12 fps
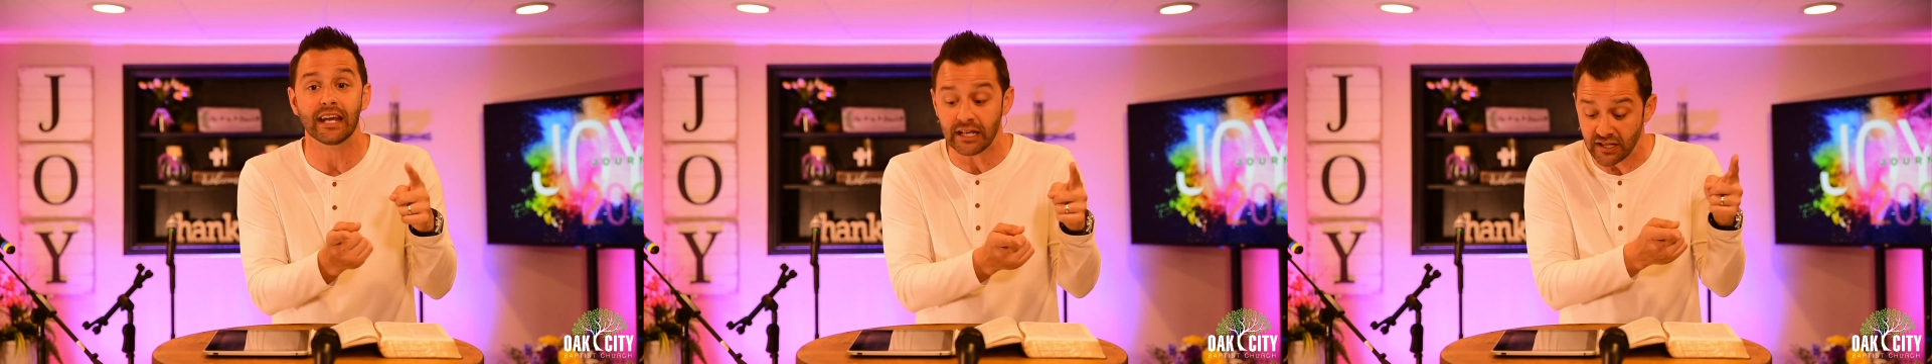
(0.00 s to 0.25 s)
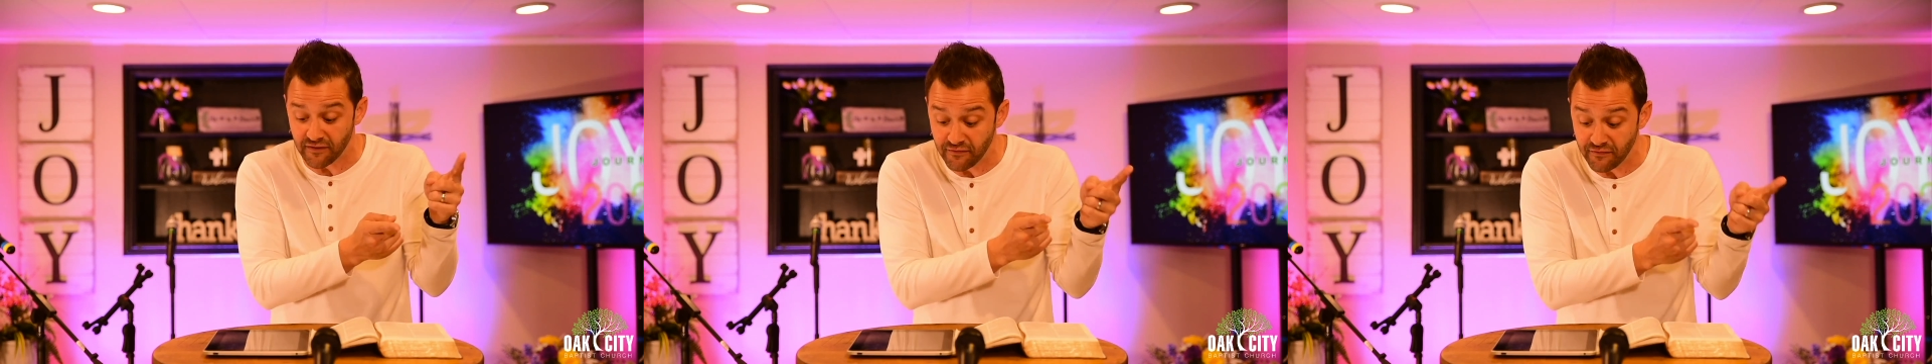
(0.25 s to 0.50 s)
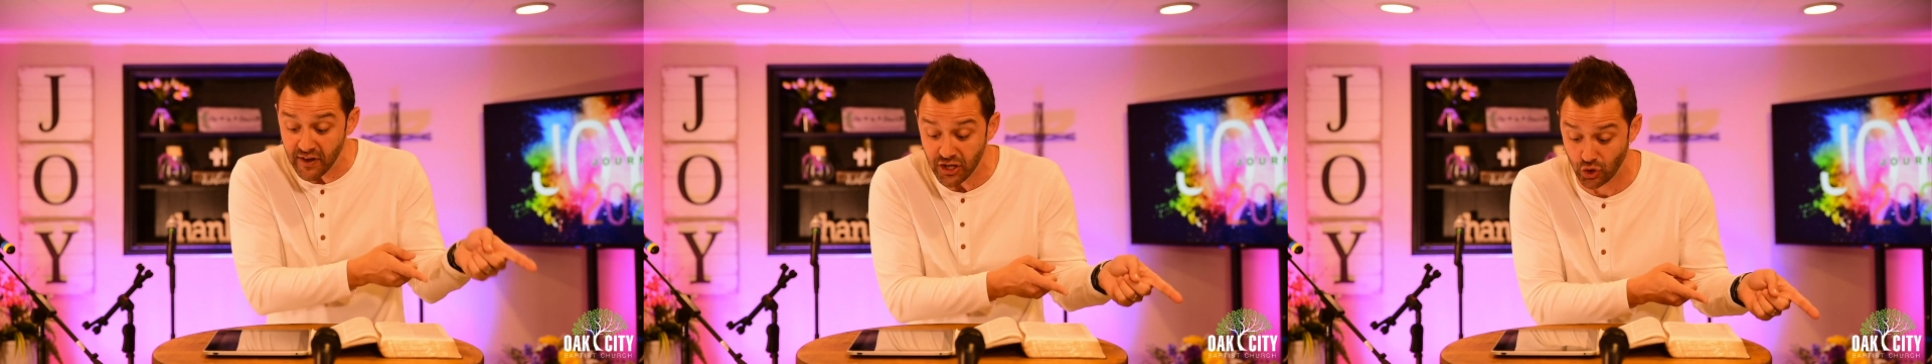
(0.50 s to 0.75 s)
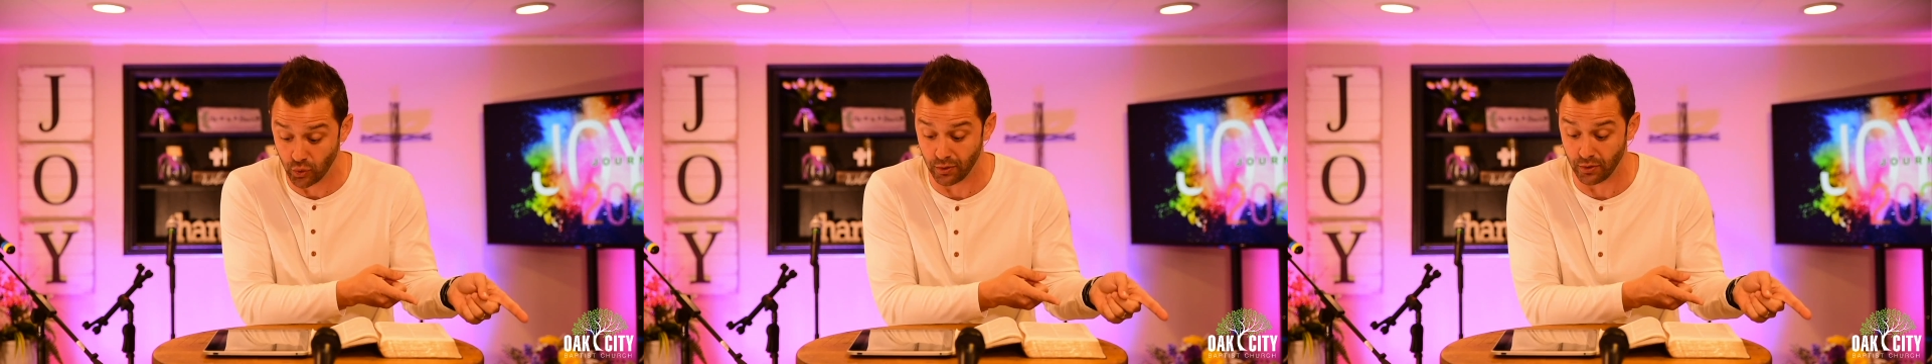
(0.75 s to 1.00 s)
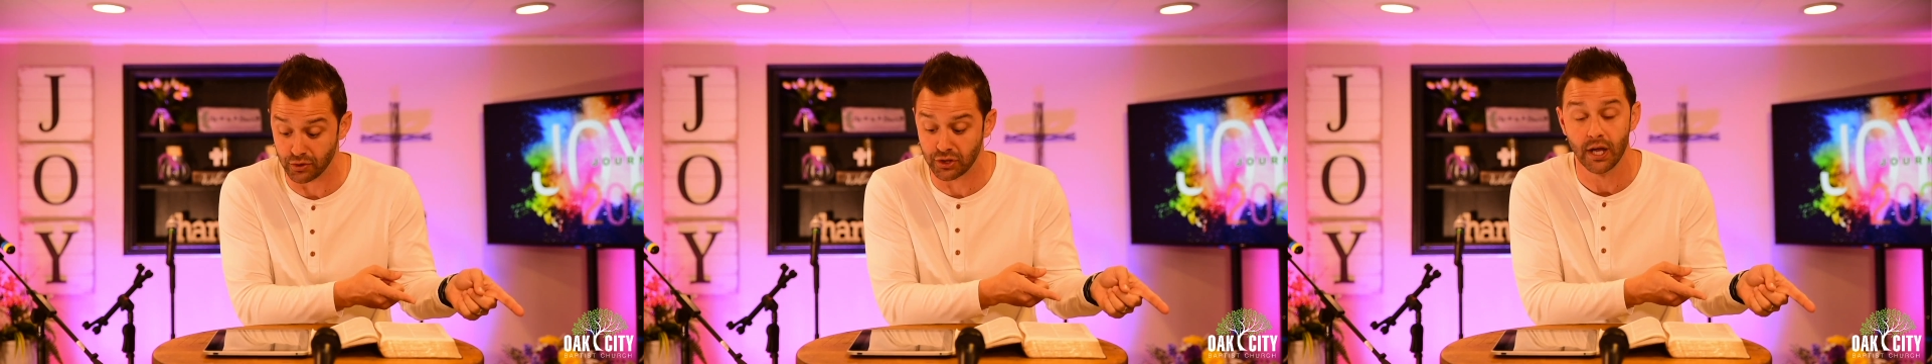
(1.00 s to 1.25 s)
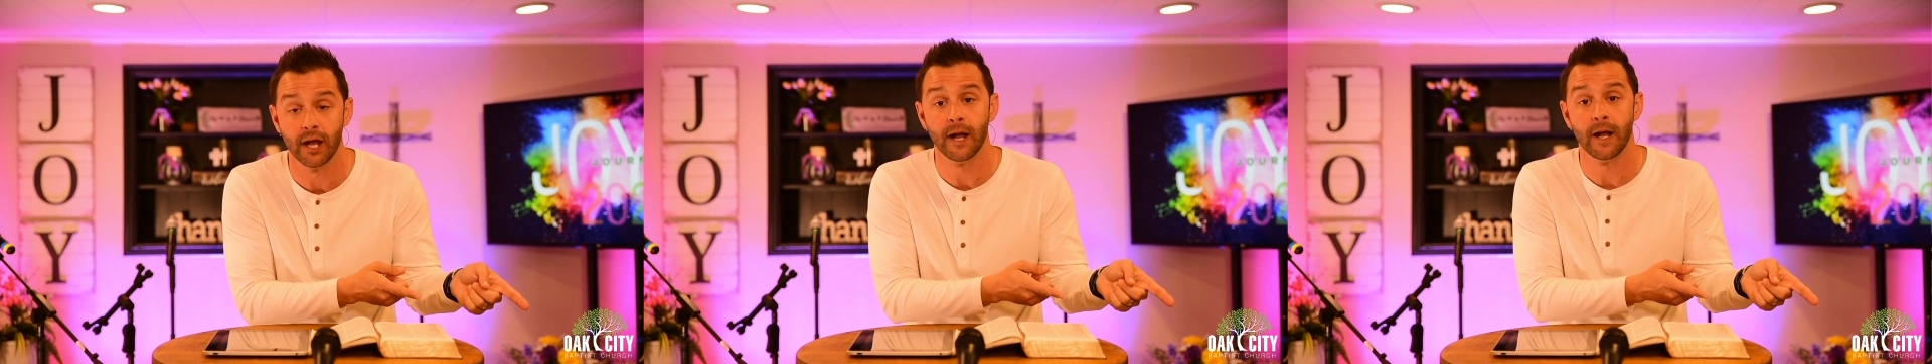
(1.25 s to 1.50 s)

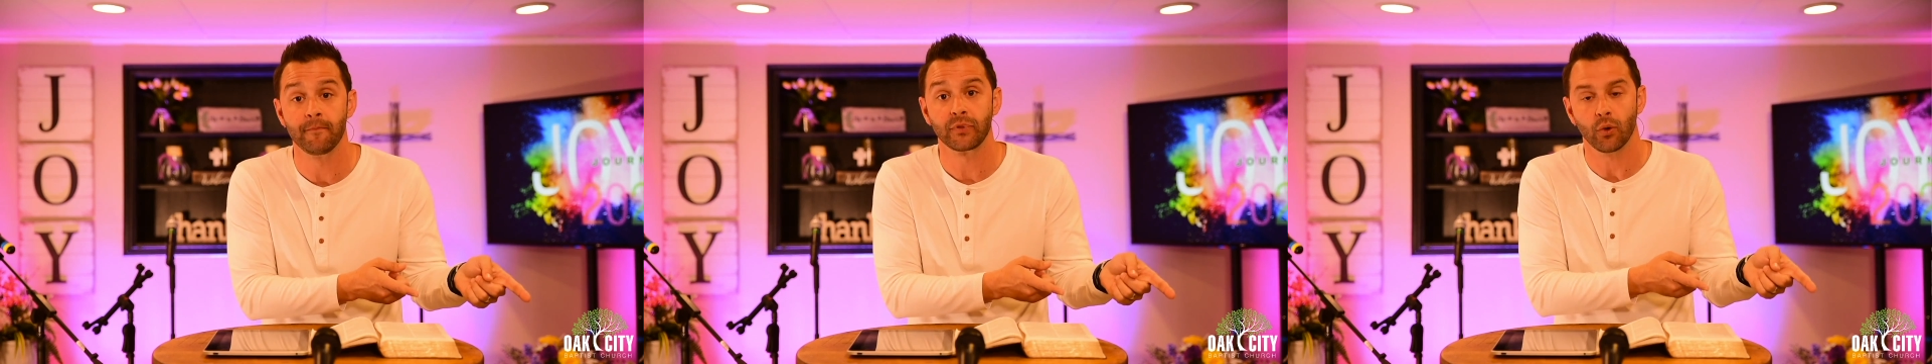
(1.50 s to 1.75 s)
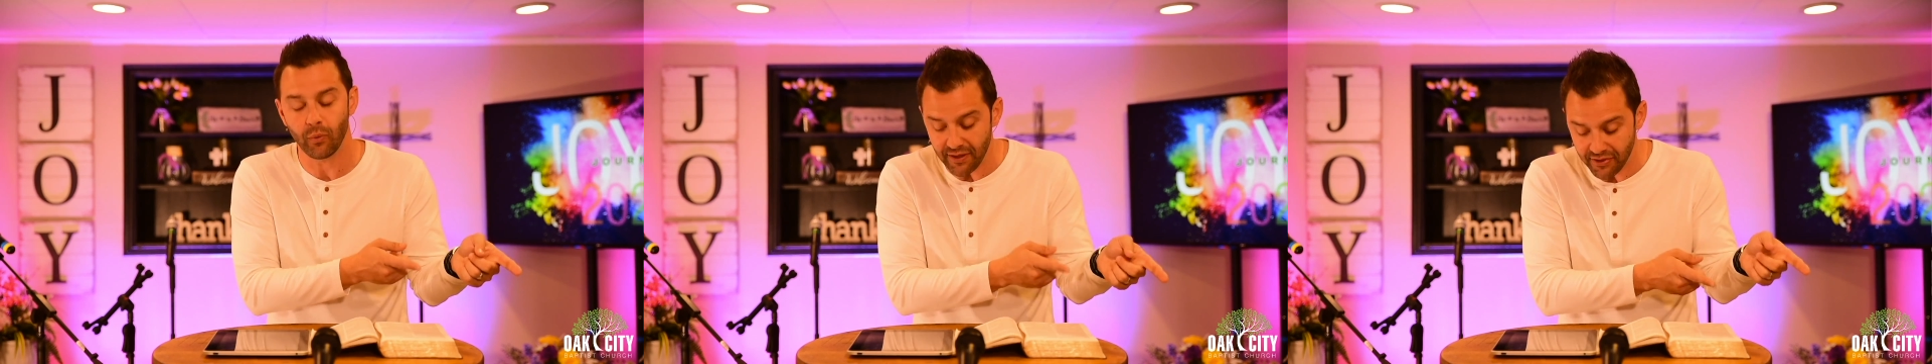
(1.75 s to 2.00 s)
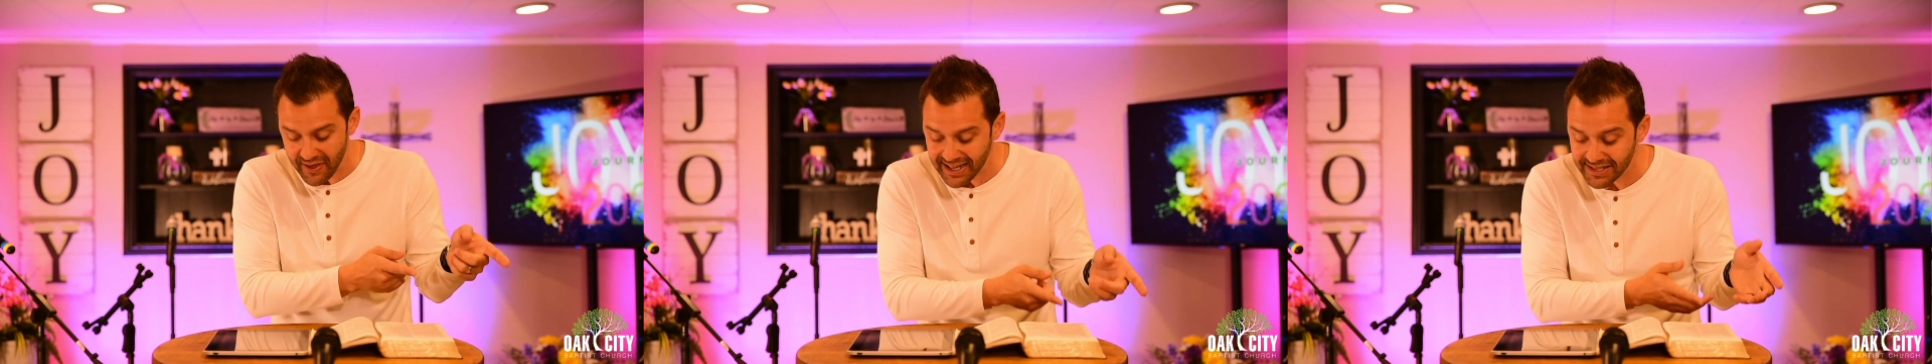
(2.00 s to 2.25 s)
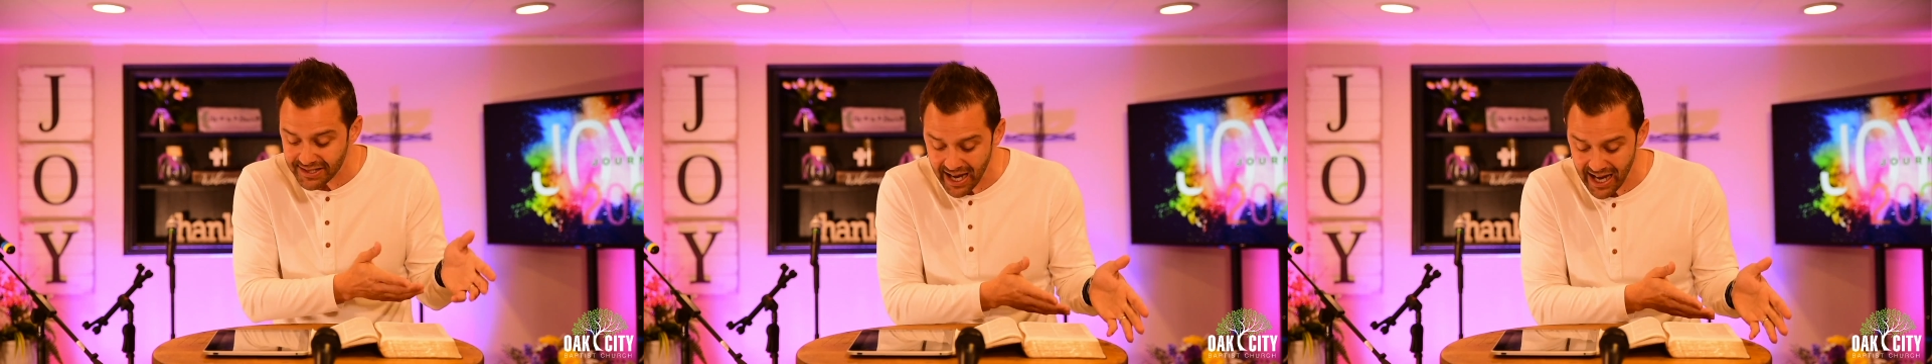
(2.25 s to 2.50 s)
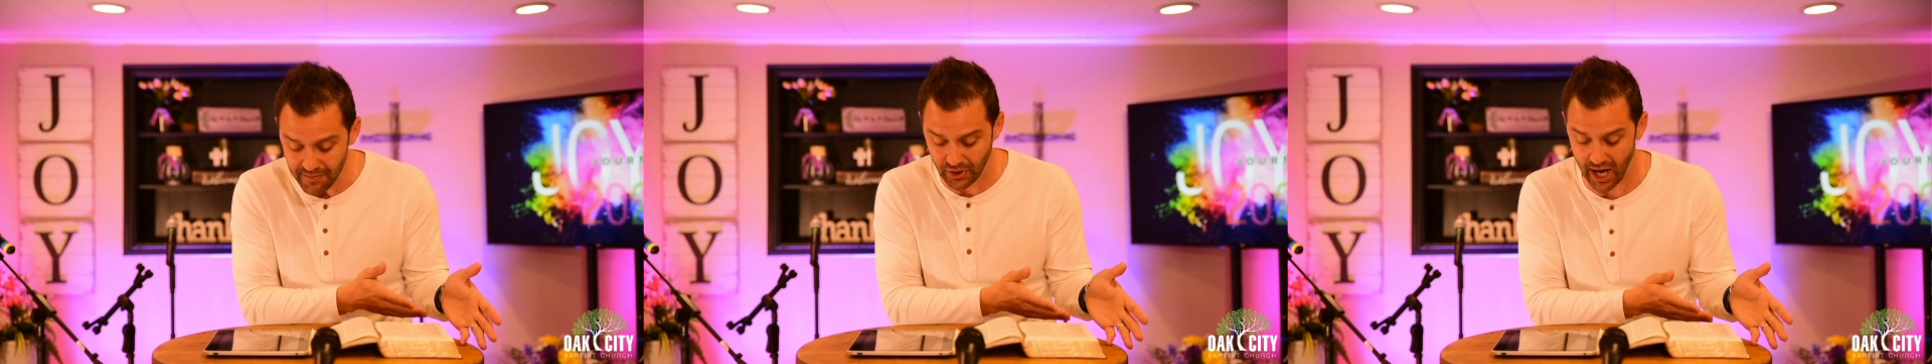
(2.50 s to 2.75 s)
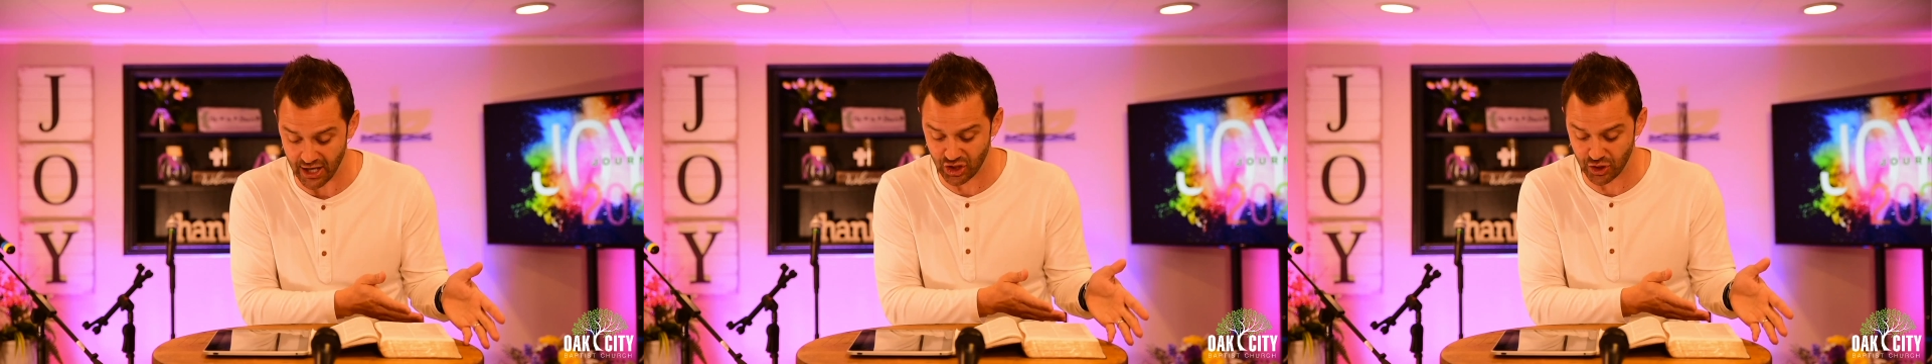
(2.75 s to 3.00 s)
individuals with that same
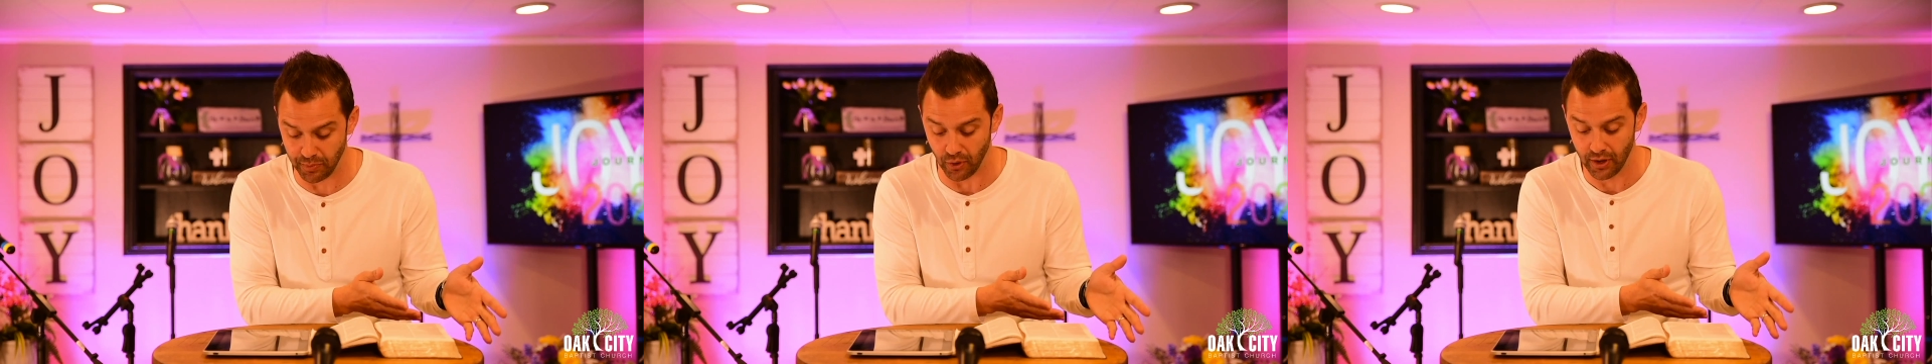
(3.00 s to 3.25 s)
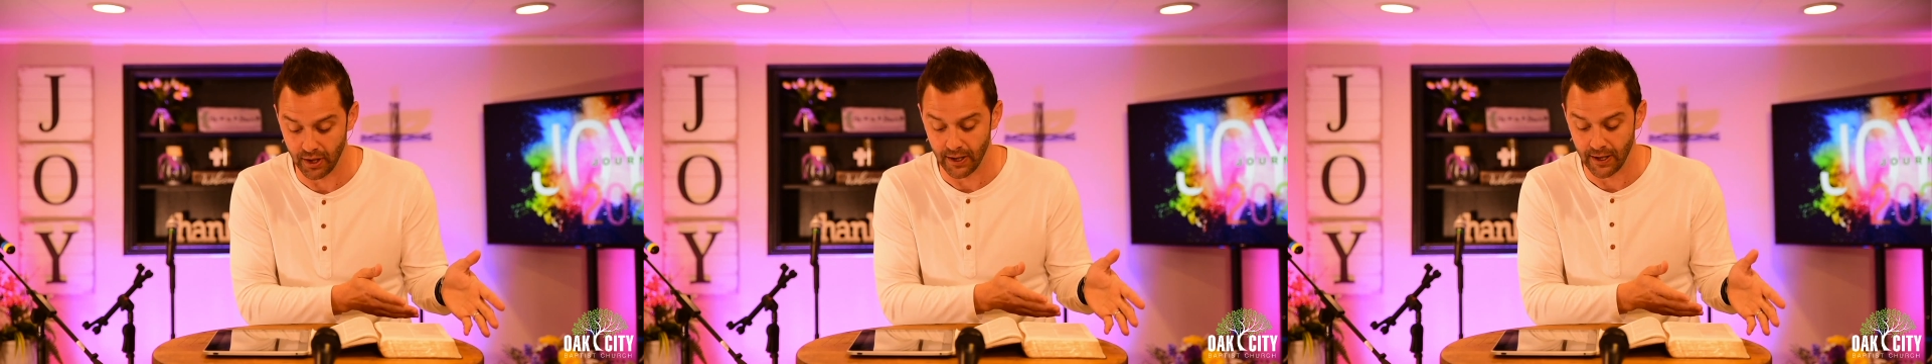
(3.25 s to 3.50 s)
gospel.